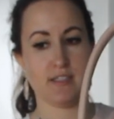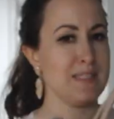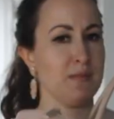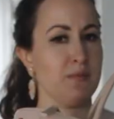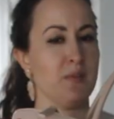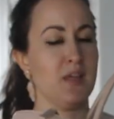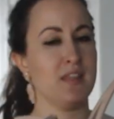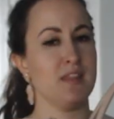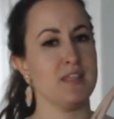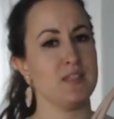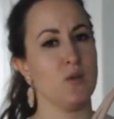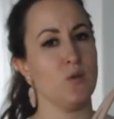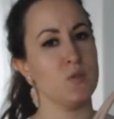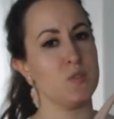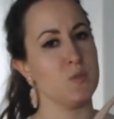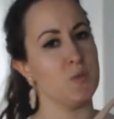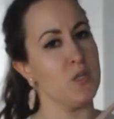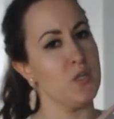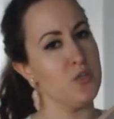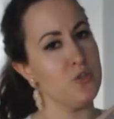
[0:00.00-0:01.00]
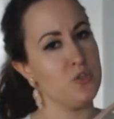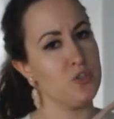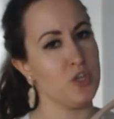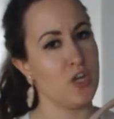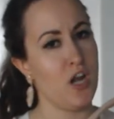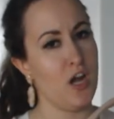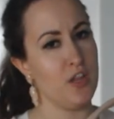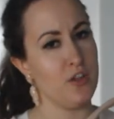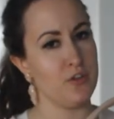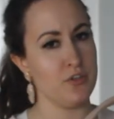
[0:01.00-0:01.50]
Something like this also a
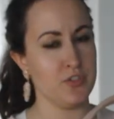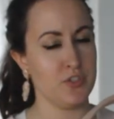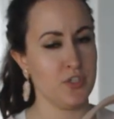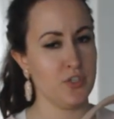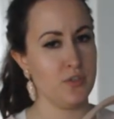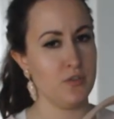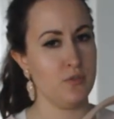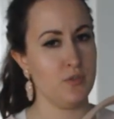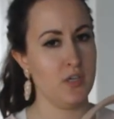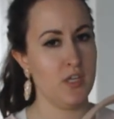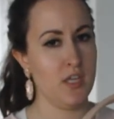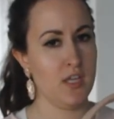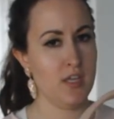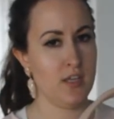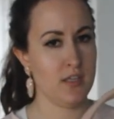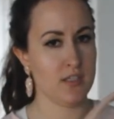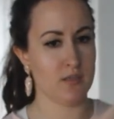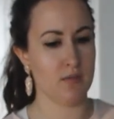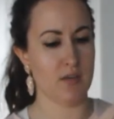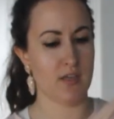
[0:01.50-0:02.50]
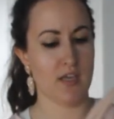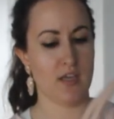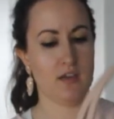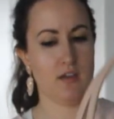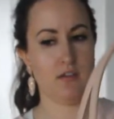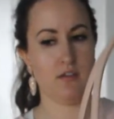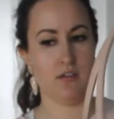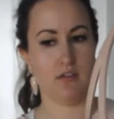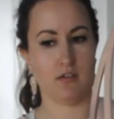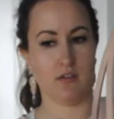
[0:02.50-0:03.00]
neutral color too. So
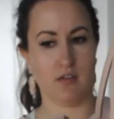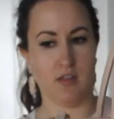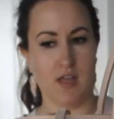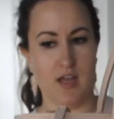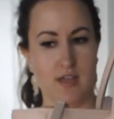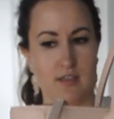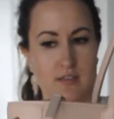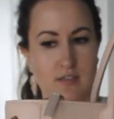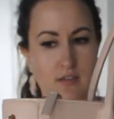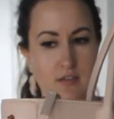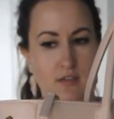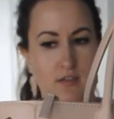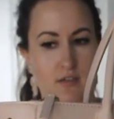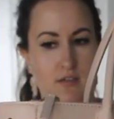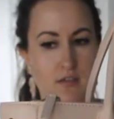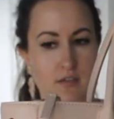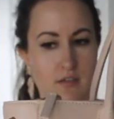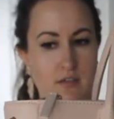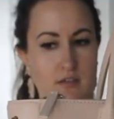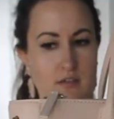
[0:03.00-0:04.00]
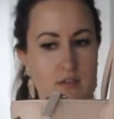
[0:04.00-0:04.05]
again, classic.